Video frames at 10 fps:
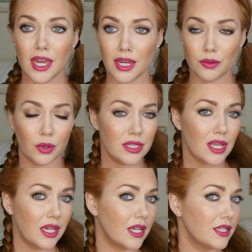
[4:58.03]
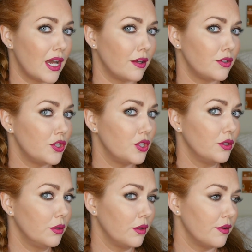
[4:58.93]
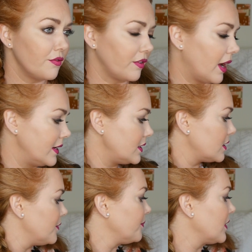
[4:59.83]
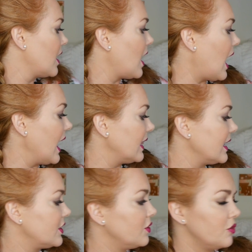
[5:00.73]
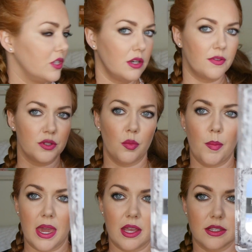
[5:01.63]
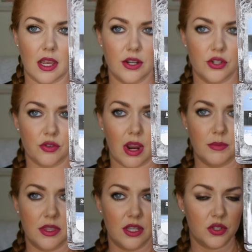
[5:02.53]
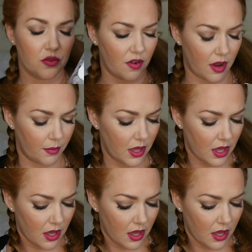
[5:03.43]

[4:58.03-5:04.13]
And once I get down to the front, I like to use the invisible bands. I just grabbed these from